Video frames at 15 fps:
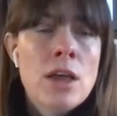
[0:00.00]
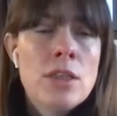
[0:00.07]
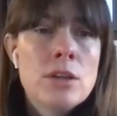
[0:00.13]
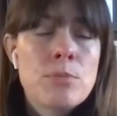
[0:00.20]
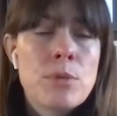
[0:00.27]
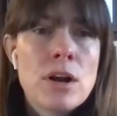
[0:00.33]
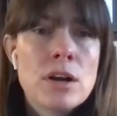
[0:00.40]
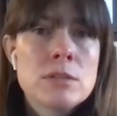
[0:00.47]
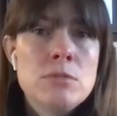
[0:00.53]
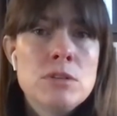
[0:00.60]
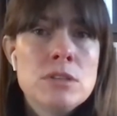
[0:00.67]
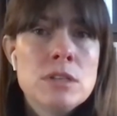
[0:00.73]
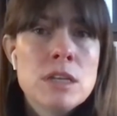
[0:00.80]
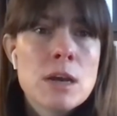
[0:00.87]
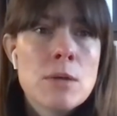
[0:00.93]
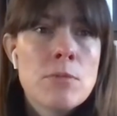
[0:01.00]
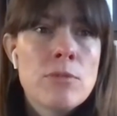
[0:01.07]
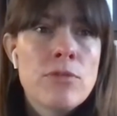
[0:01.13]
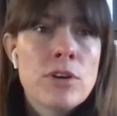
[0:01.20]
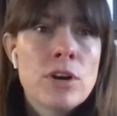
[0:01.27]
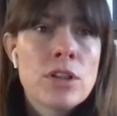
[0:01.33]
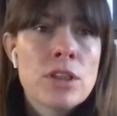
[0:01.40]
the Bronx Museum
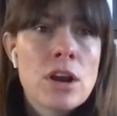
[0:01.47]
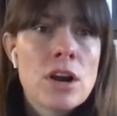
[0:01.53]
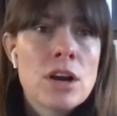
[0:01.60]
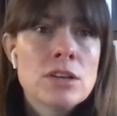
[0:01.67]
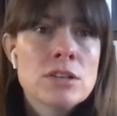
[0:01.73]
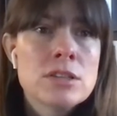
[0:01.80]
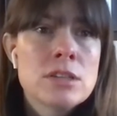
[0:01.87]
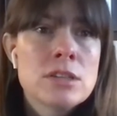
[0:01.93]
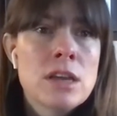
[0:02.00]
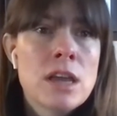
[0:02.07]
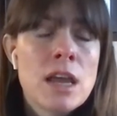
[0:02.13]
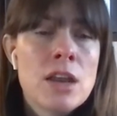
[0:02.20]
for the Arts